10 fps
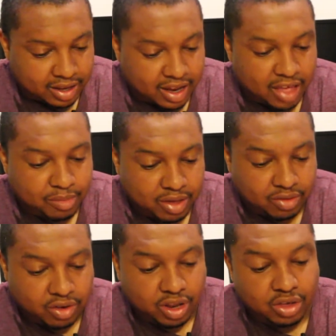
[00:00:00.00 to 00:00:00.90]
that'll
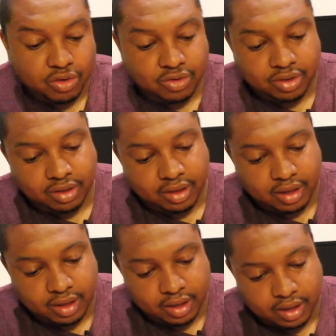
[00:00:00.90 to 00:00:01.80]
make great use.
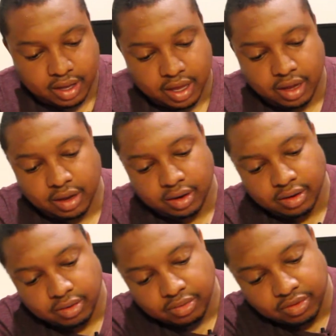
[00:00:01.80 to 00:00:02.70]
And
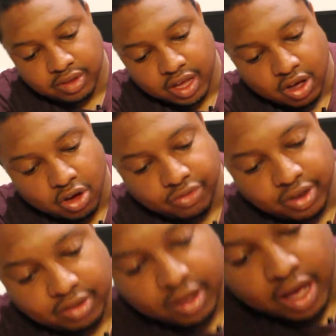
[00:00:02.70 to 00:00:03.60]
let's take off
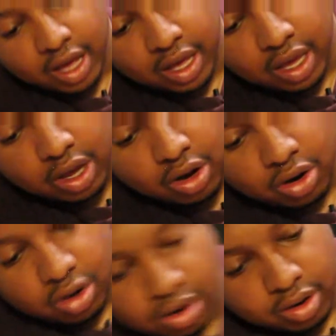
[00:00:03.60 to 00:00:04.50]
this guy
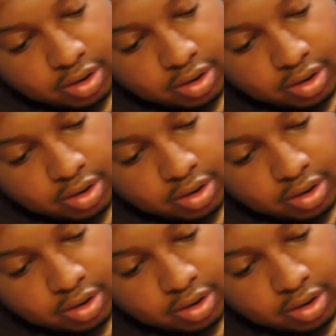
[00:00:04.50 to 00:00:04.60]
here.